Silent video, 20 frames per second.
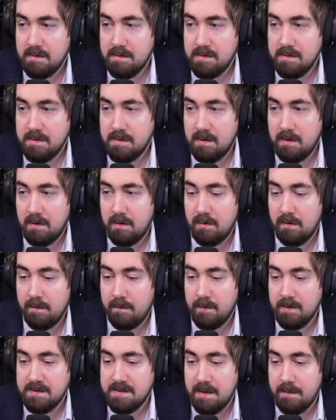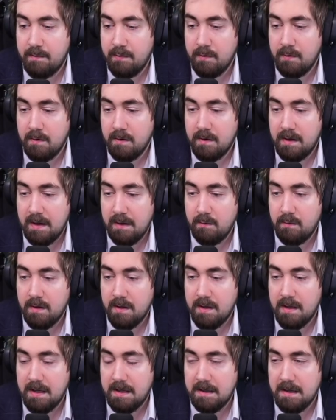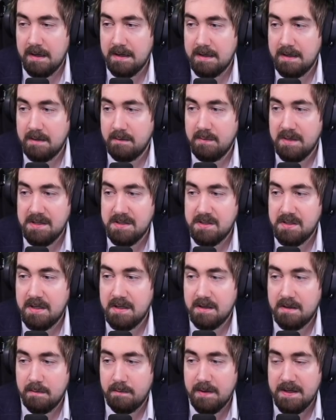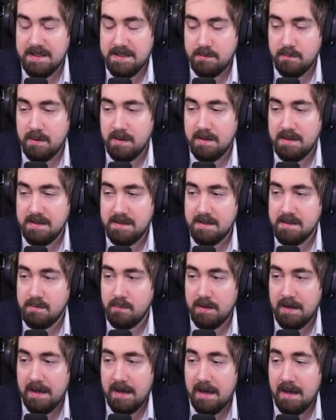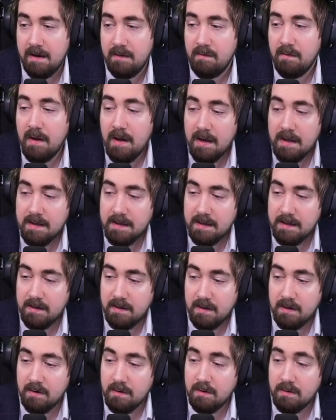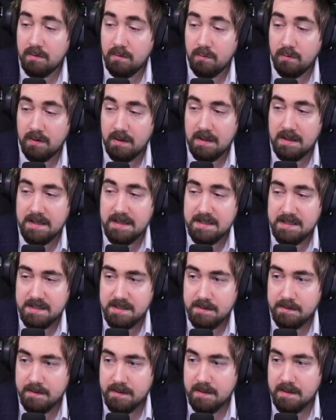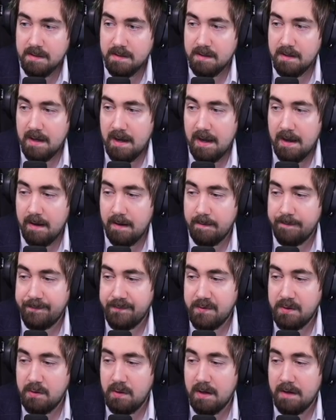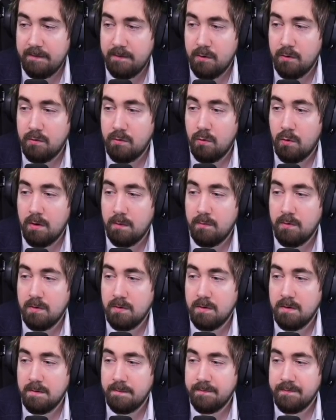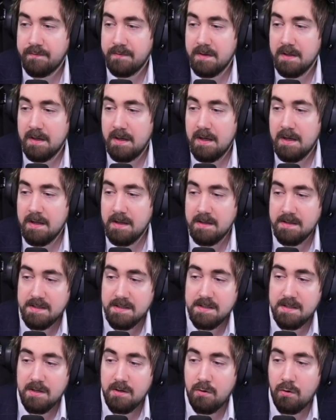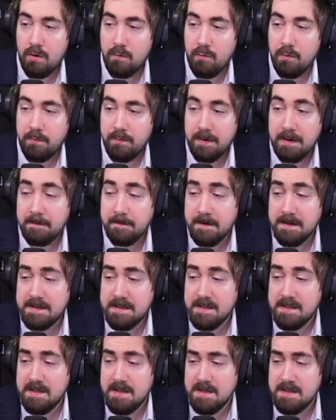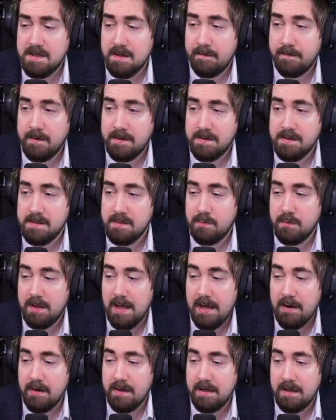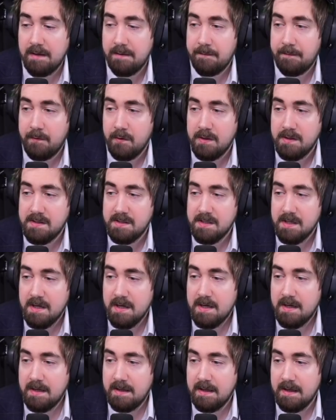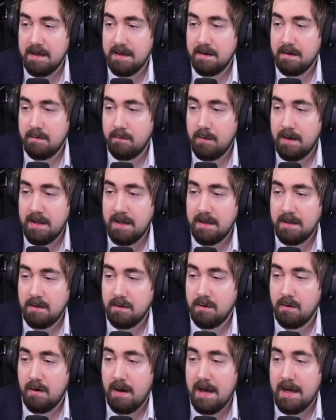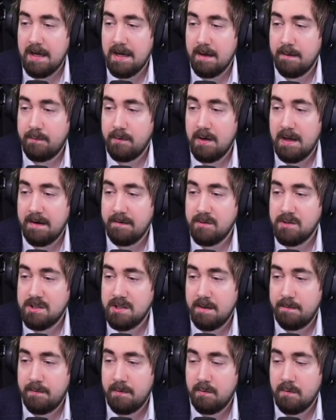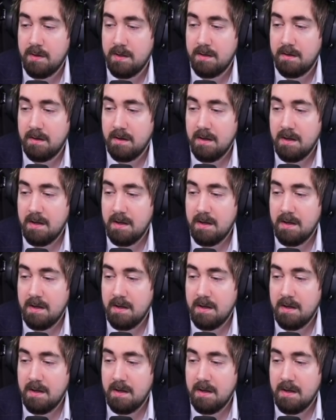So you go, for example, okay, well, I didn't manage to get the best one. This is what I have. Then you can look through the list. You have your normal, this is the normal prefixes and suffixes without any influence. And then, well, you know, I happen to have a shaper one.